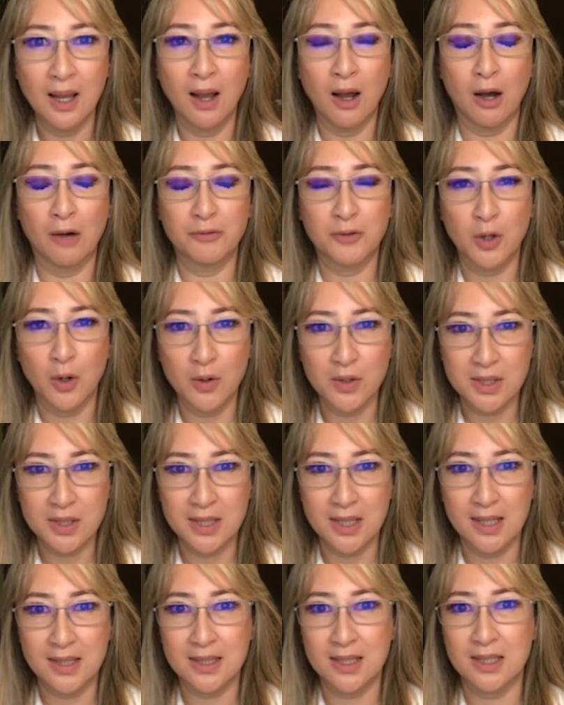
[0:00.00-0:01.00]
Of course,
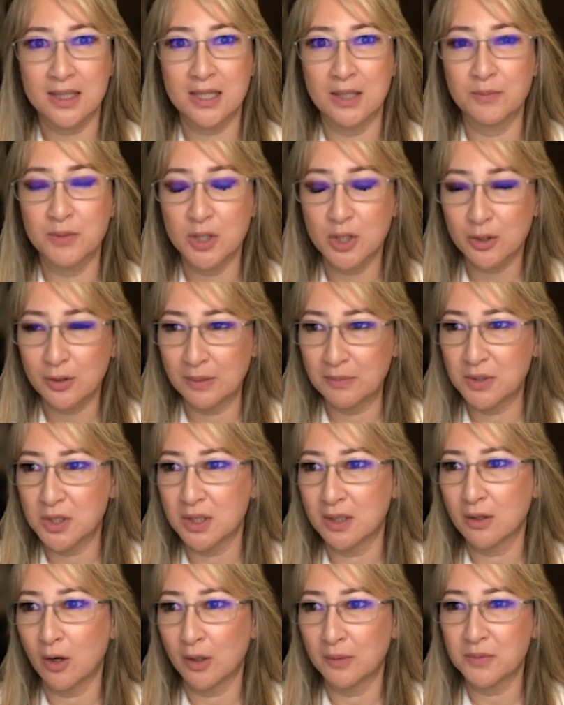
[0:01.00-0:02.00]
there's a
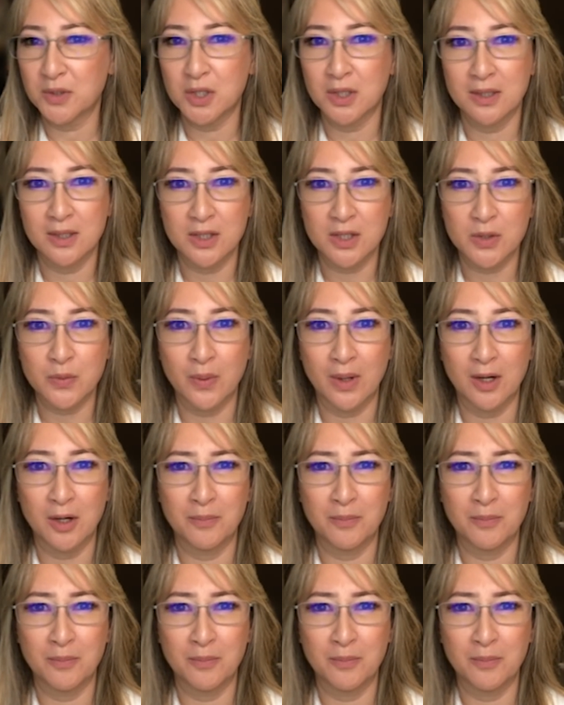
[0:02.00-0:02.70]
subscription option as well,